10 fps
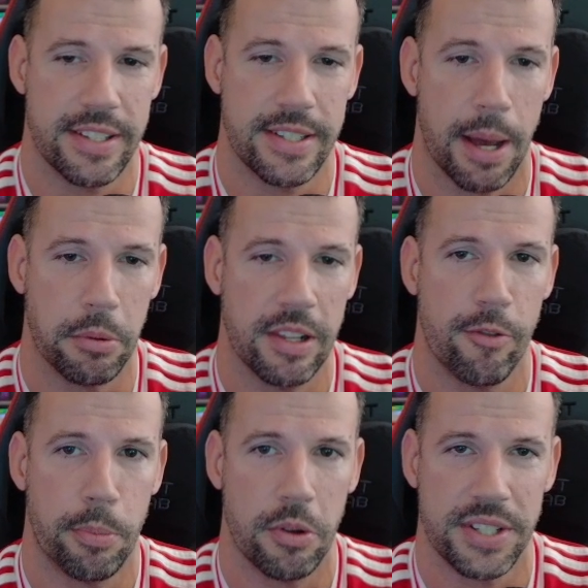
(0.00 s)
double
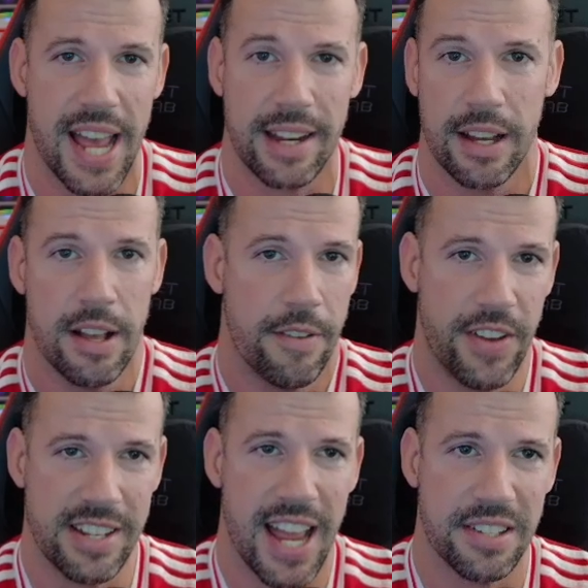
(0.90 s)
Liverpool attack,
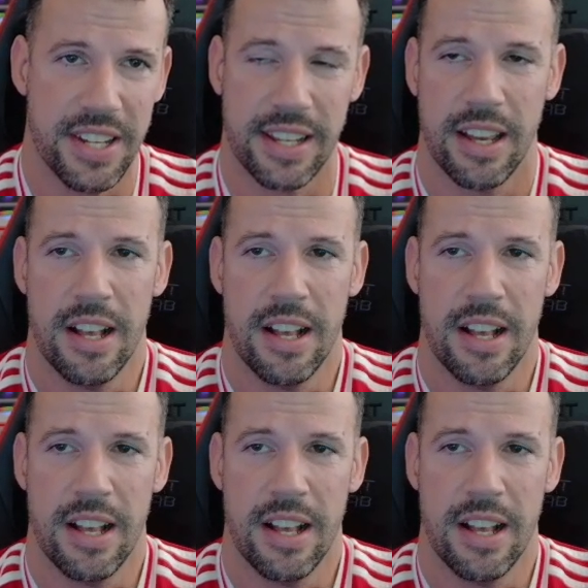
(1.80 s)
fantastic.